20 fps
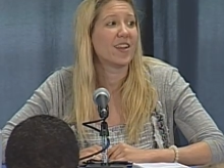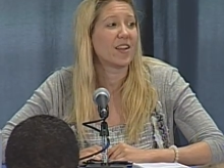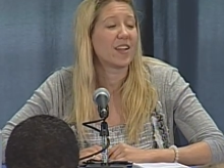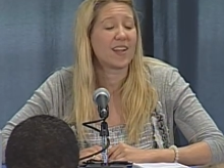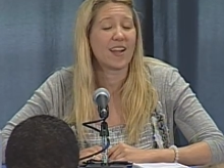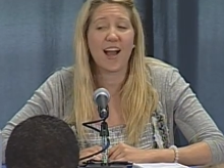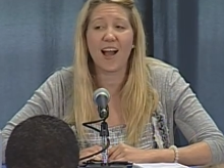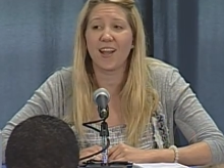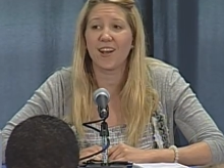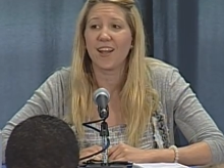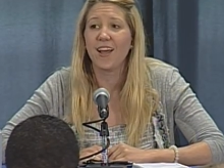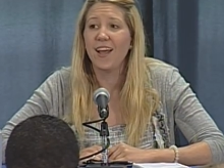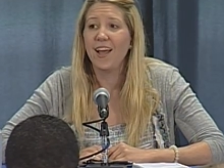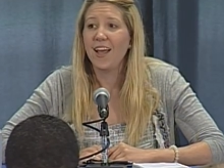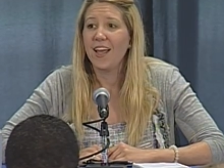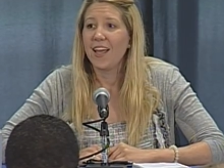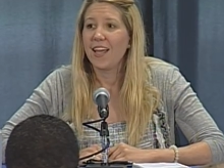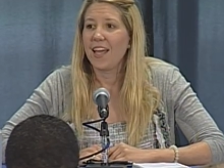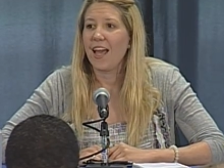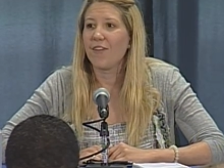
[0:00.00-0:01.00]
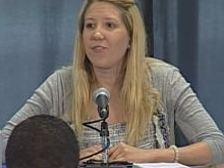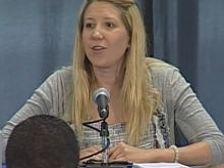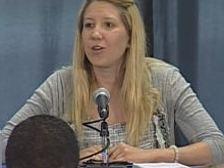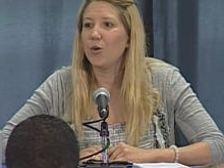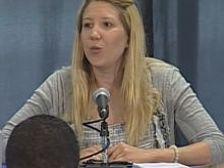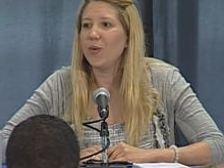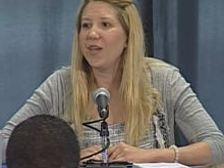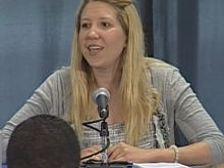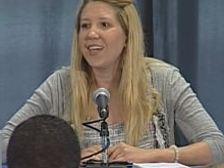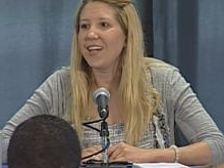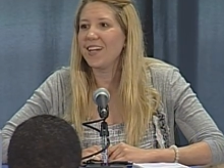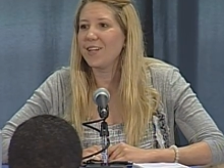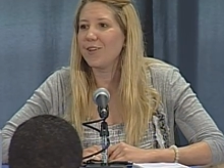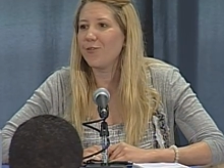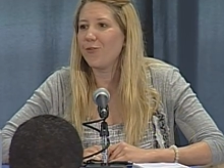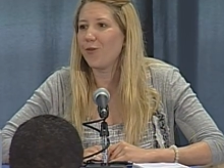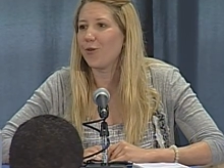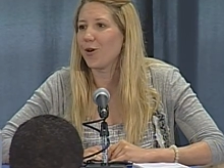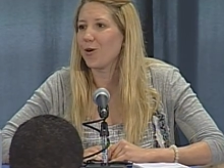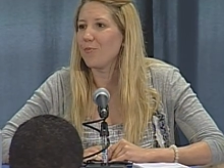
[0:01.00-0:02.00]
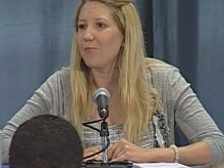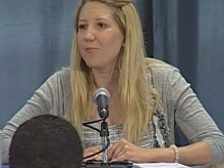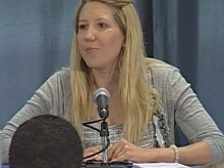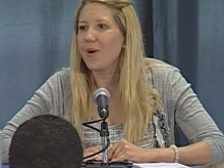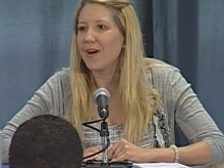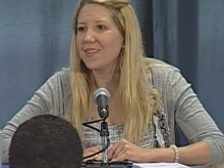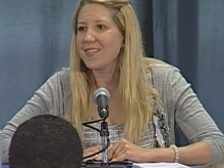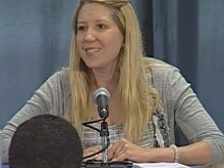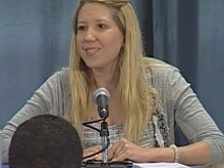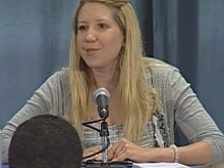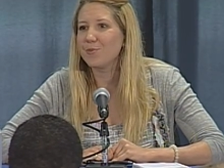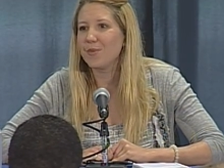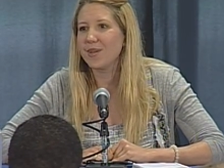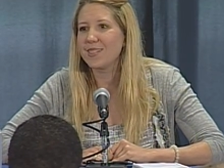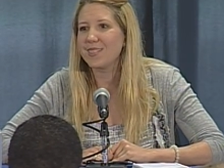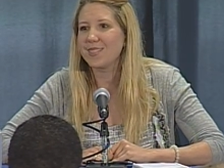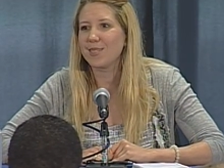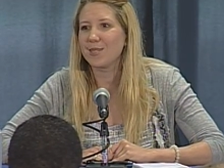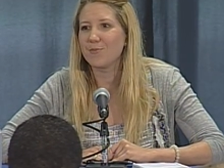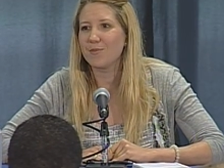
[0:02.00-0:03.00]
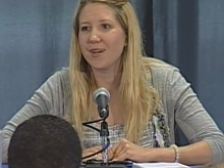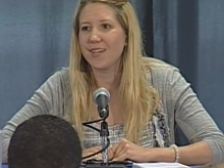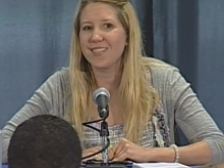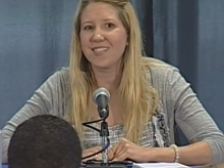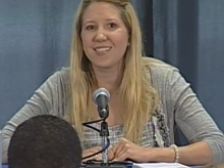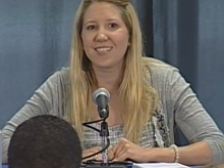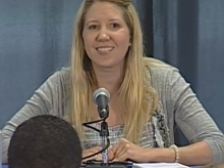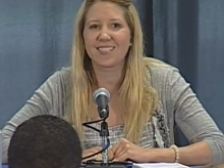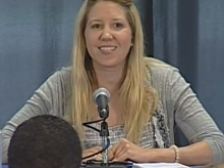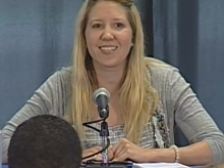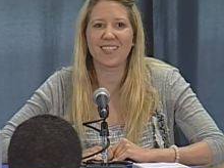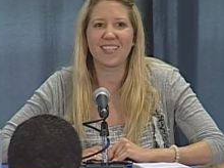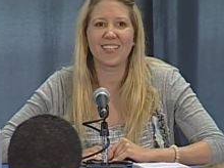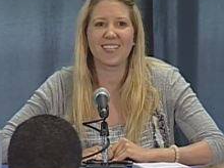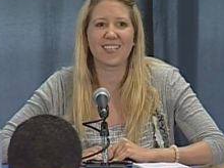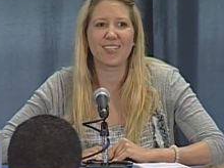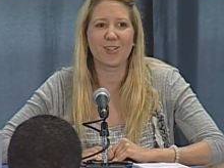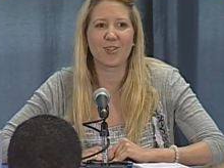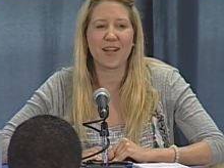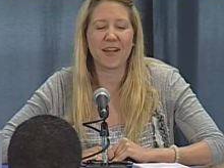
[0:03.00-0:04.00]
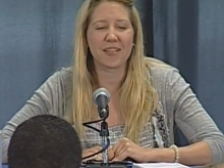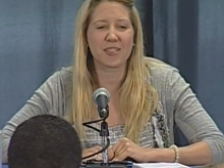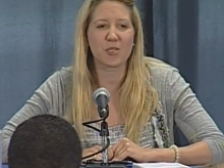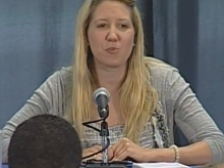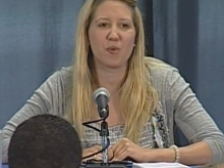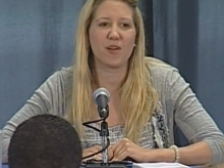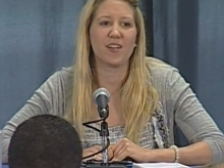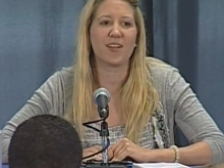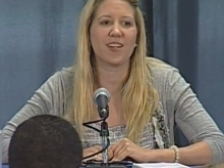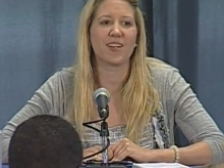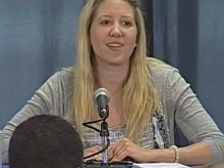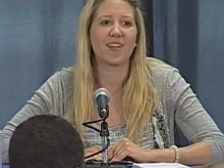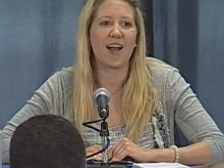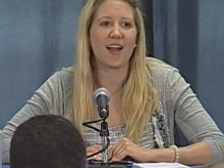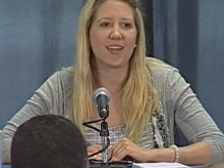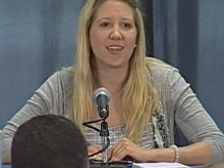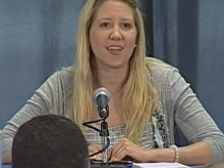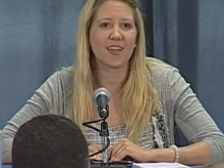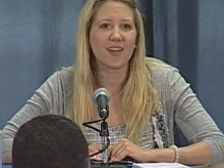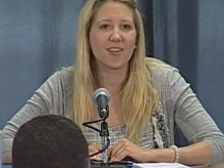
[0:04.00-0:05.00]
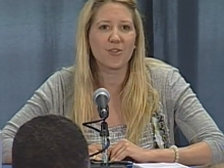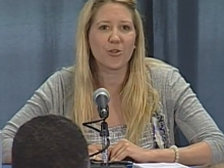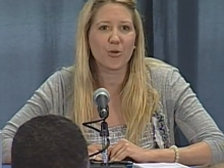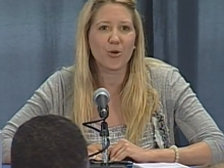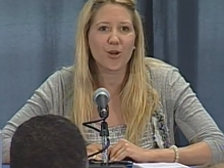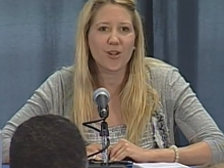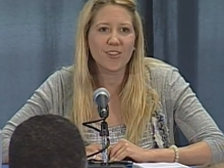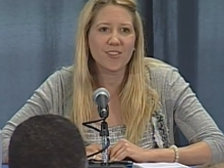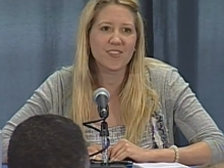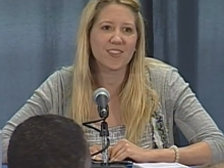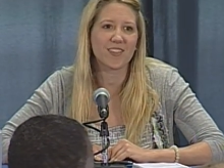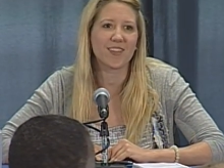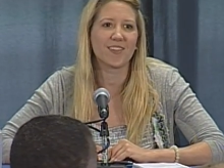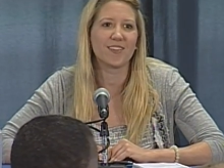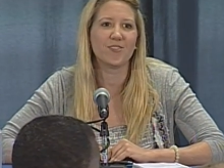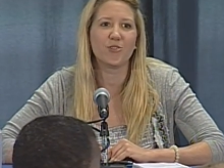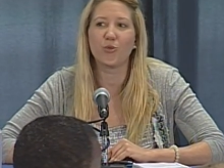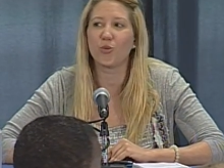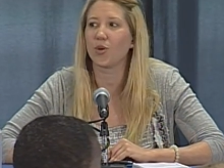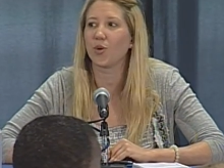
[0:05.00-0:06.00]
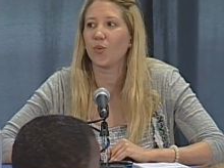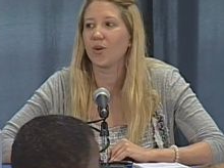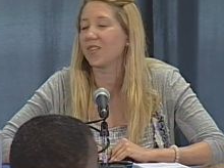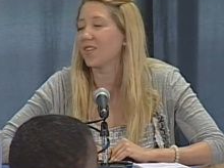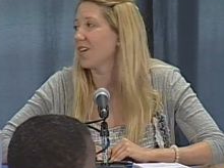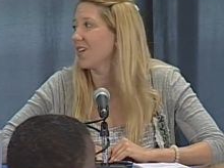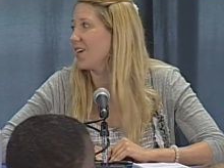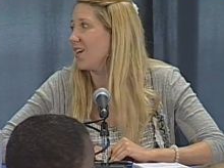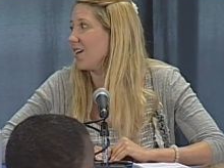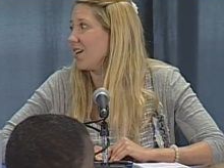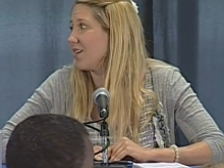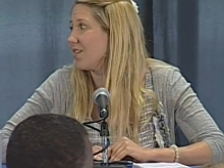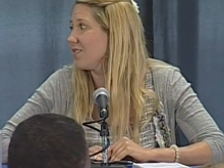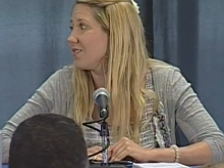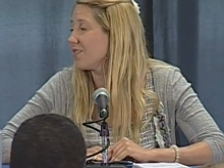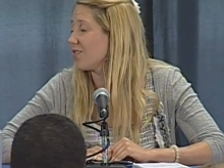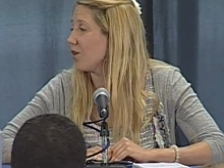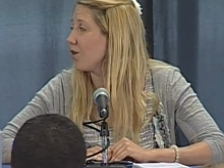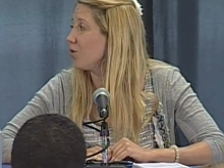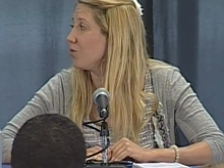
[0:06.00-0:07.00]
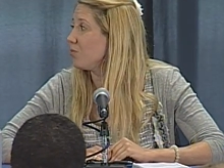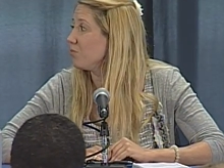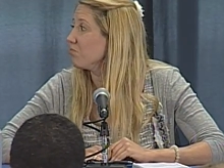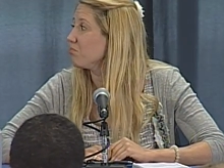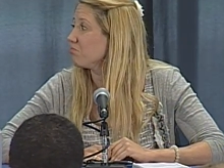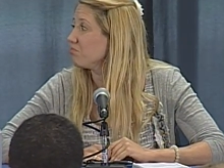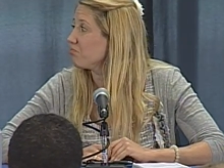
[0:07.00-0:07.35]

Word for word: not having a weekend for months and months and months that they're not spending knocking on doors and doing what they can. So, well,